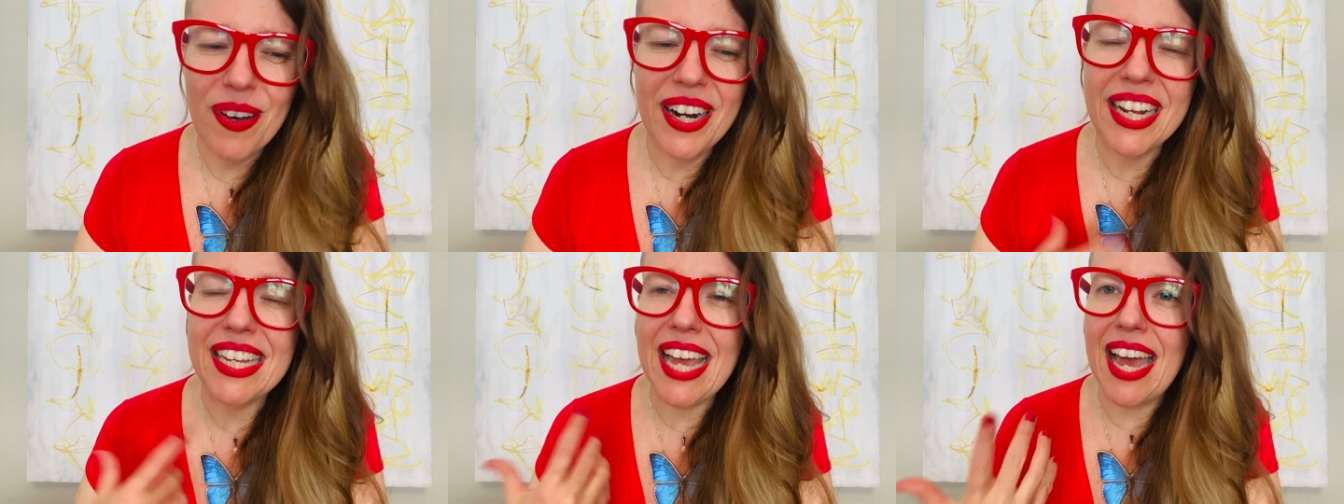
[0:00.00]

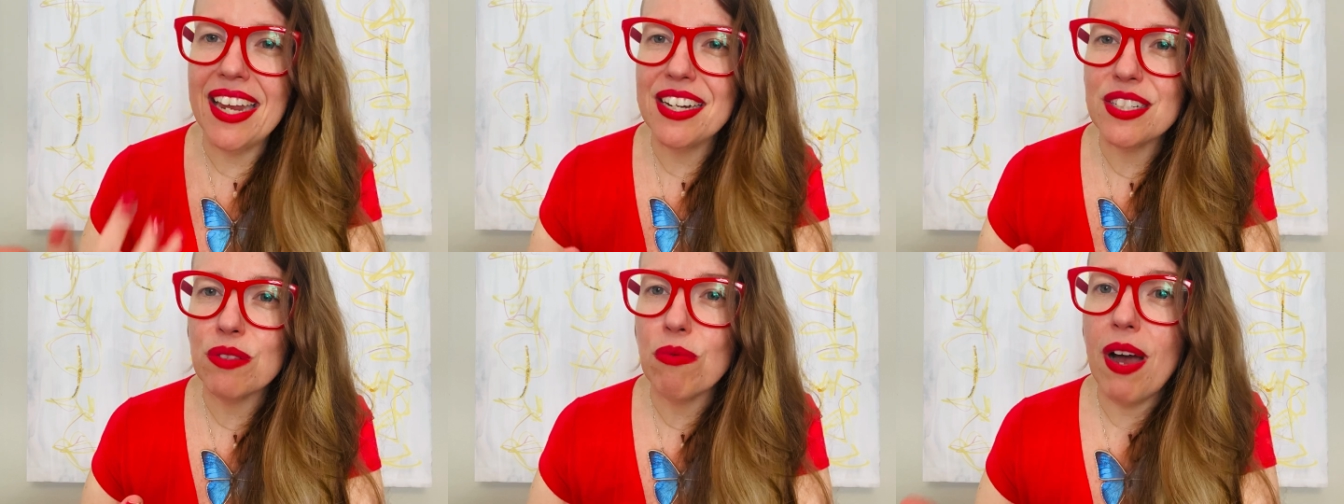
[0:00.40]
And
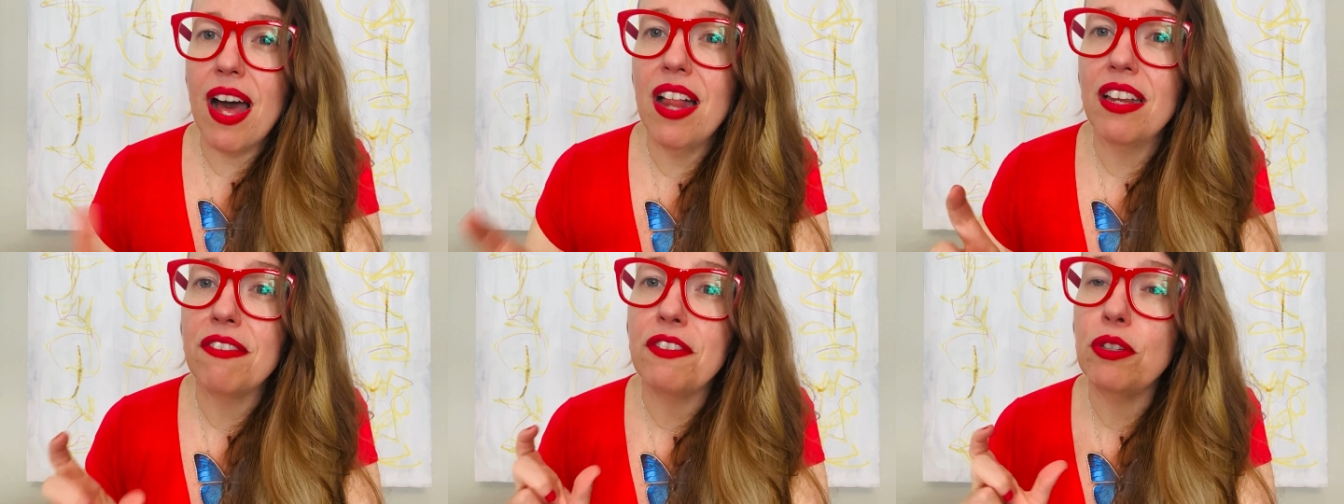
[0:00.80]
again, as
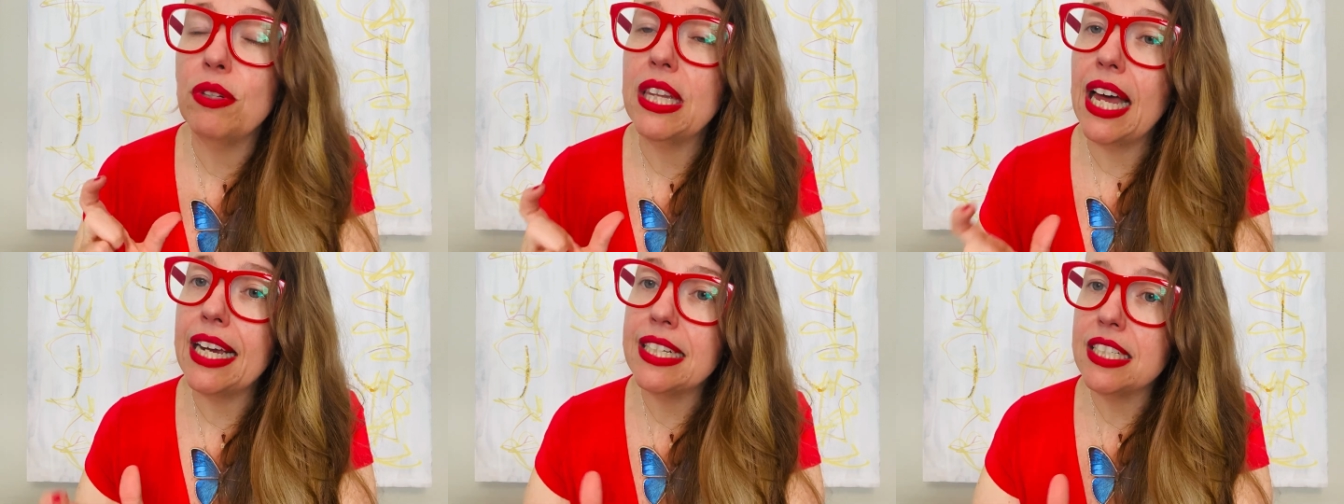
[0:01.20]
well, if
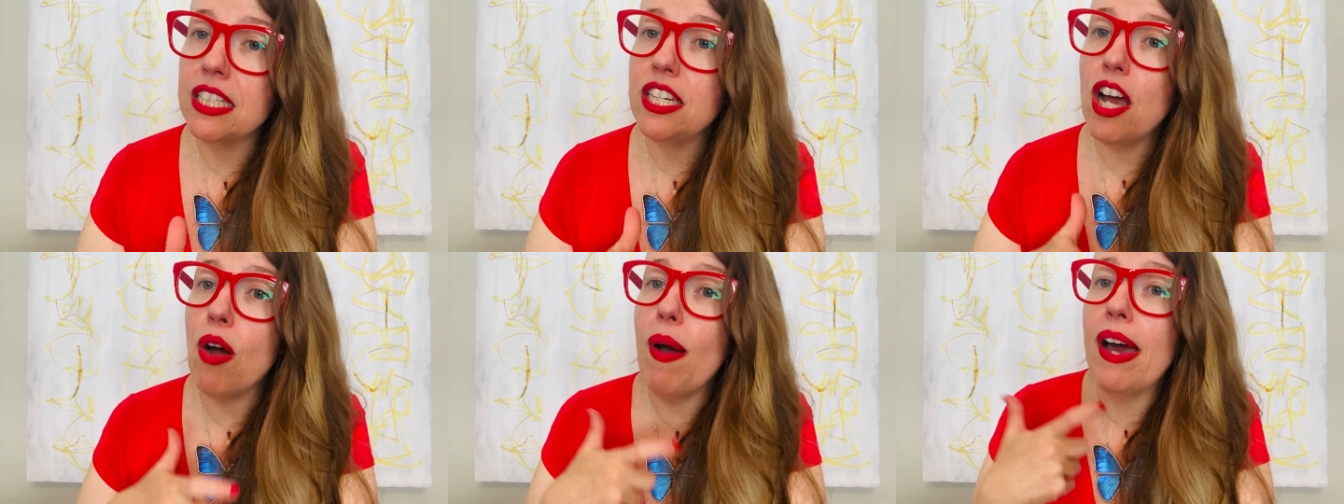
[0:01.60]
you'd like to
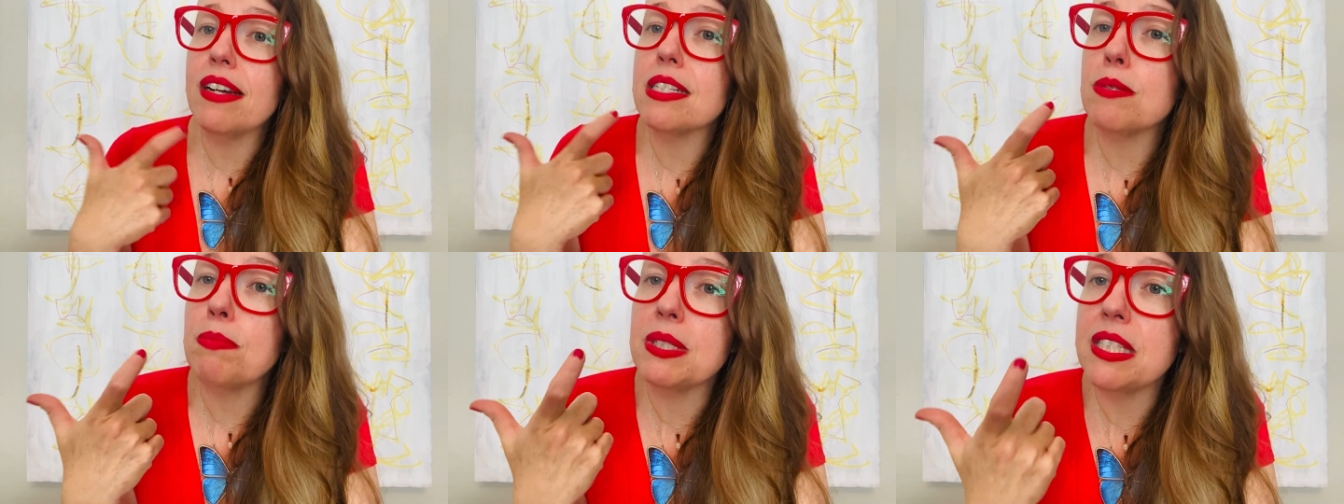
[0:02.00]
know how
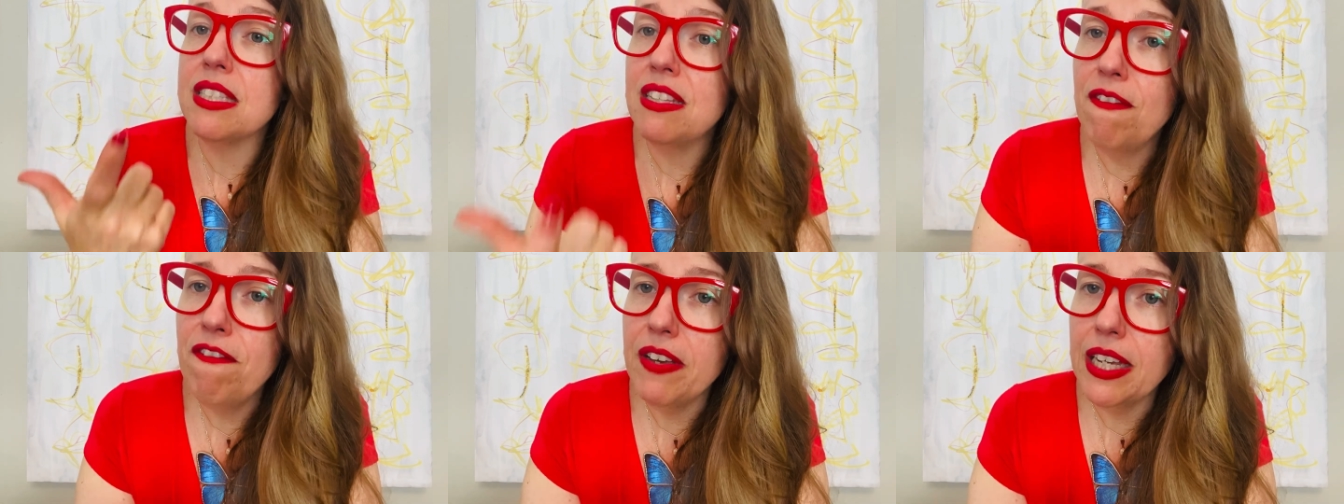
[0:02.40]
to
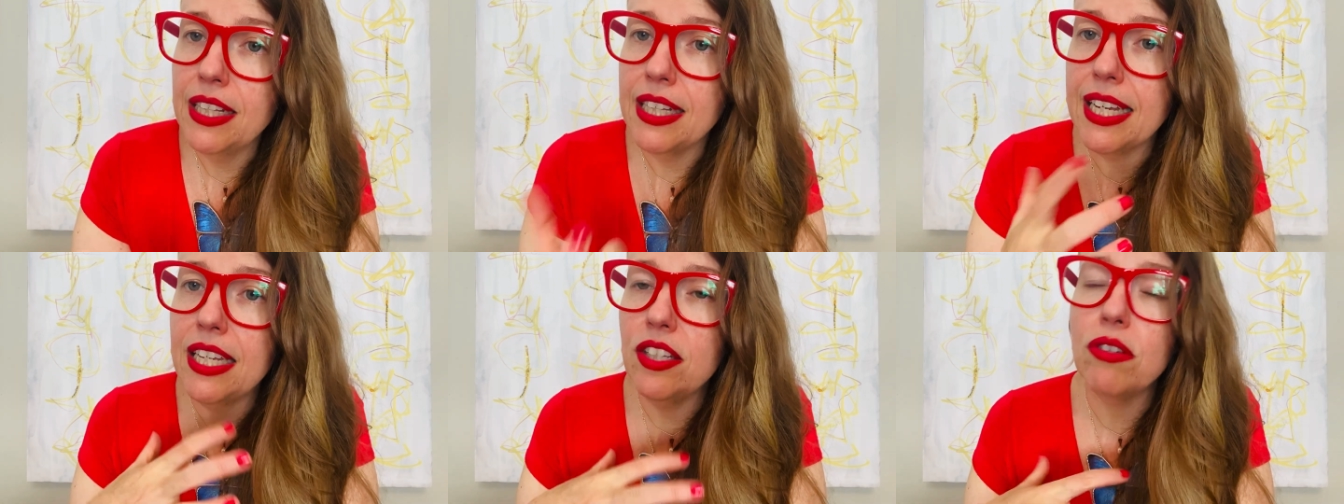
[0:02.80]

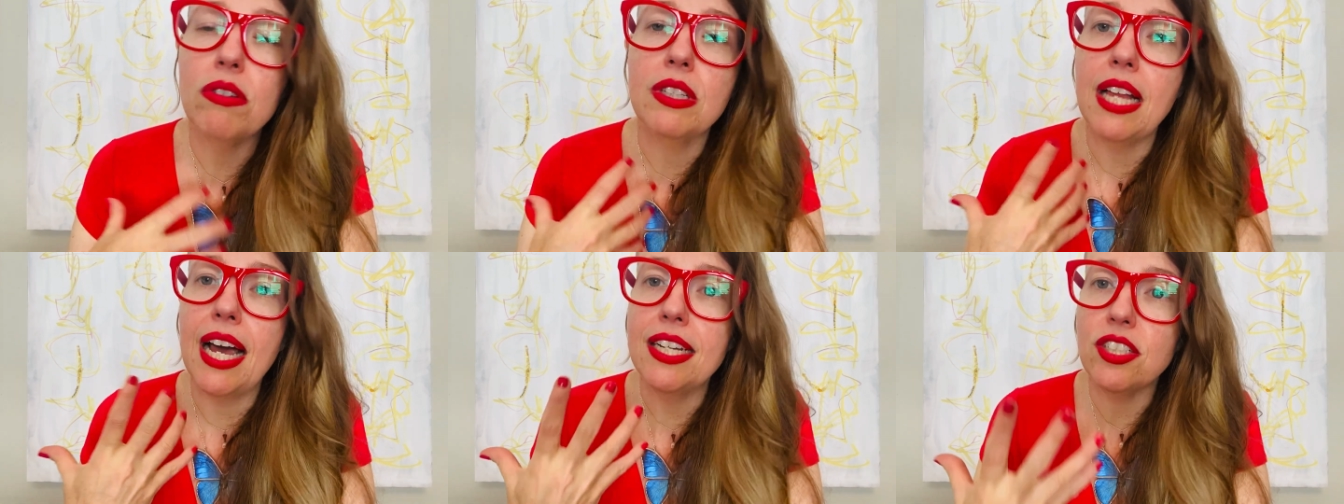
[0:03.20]
specifically
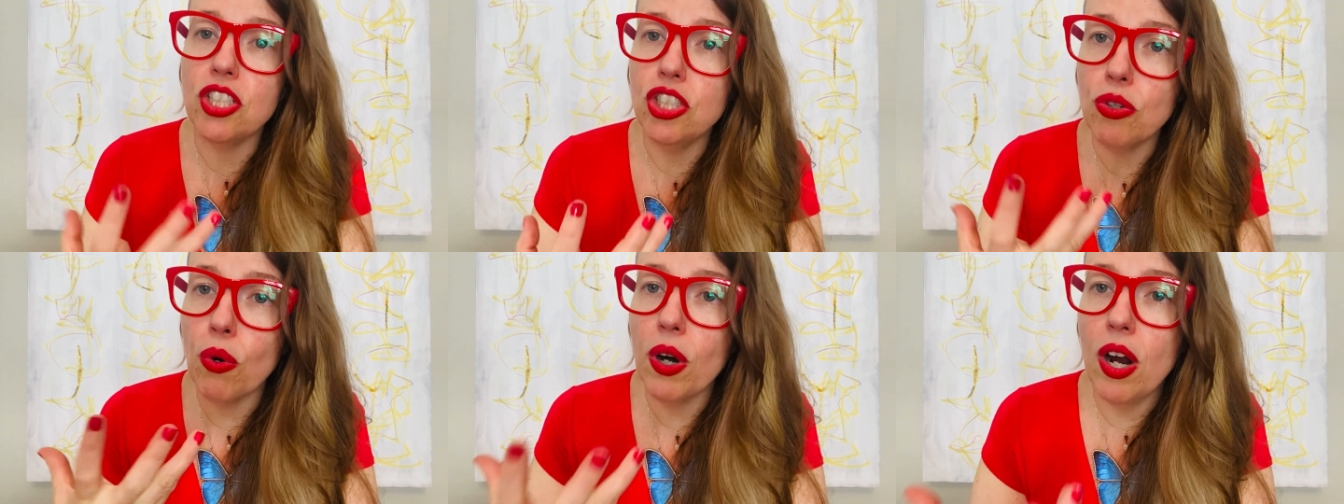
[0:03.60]
utilize
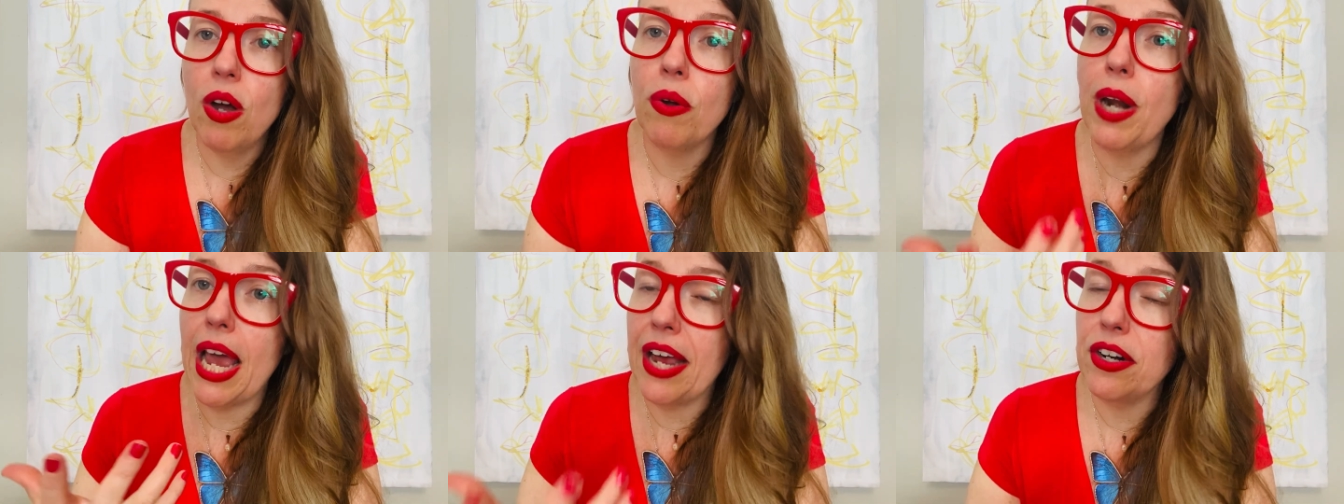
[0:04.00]
your
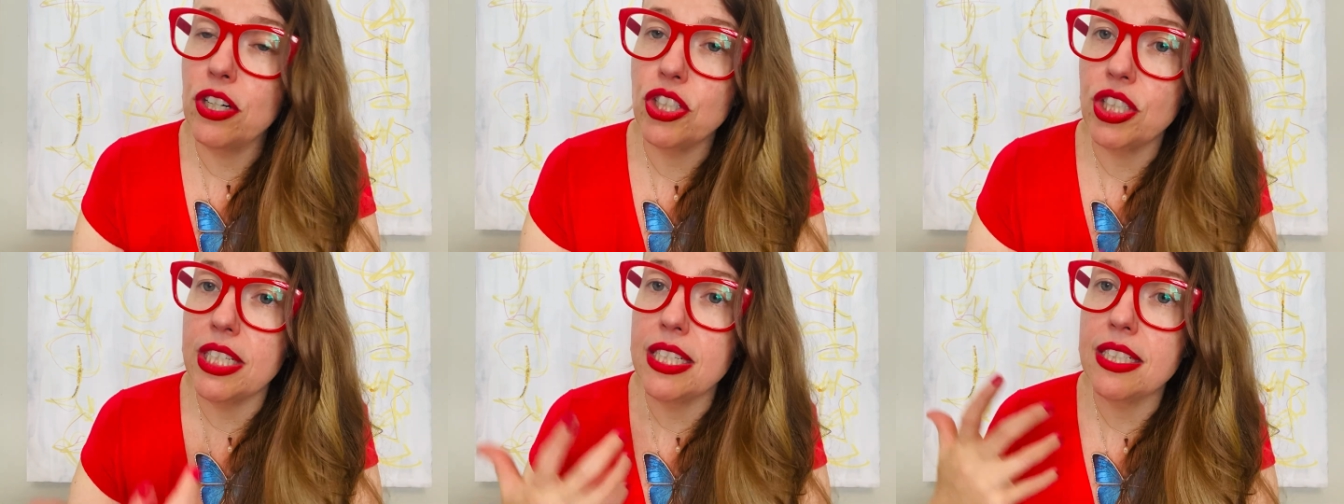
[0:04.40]
own
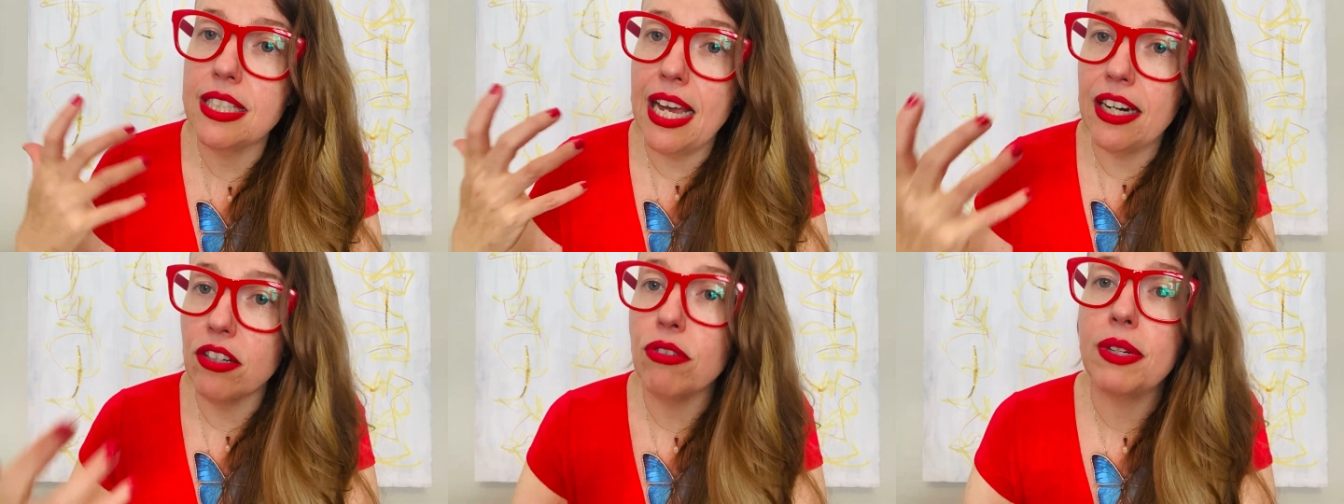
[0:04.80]
energies
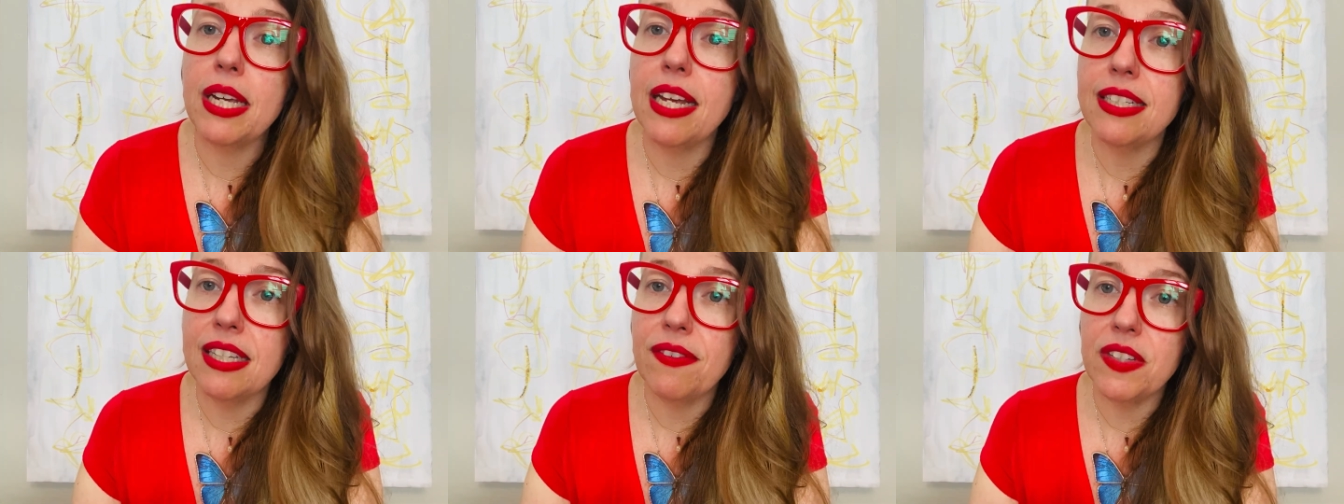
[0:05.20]
and
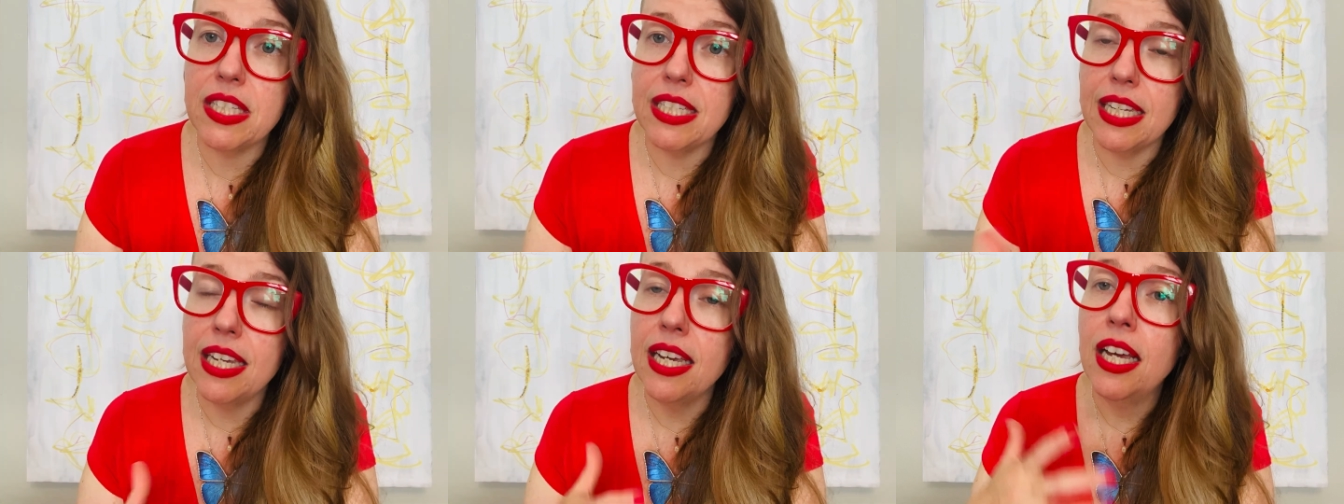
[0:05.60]

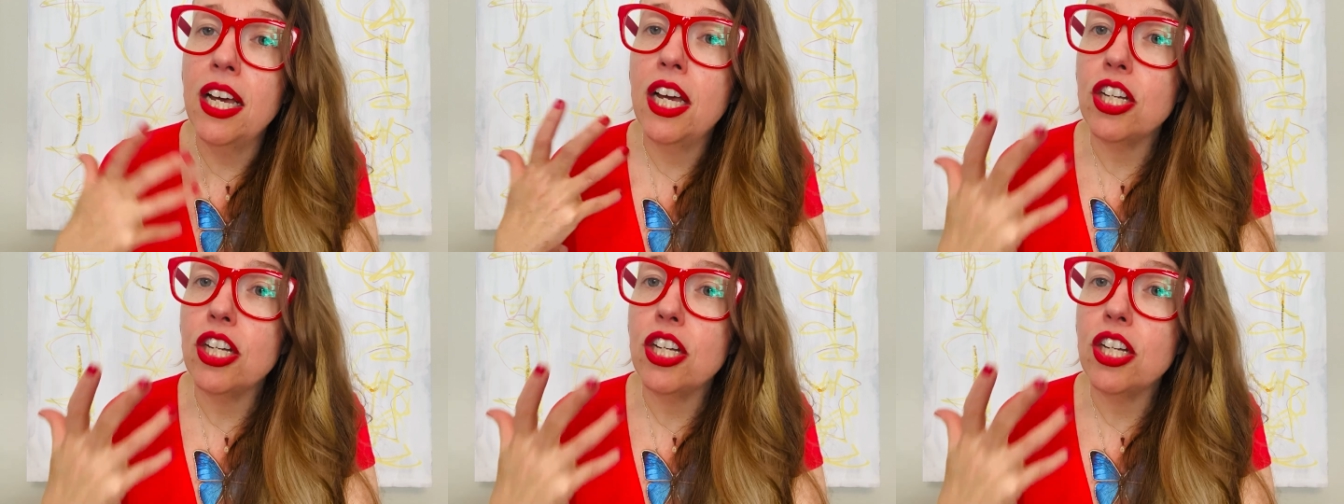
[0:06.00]
creativity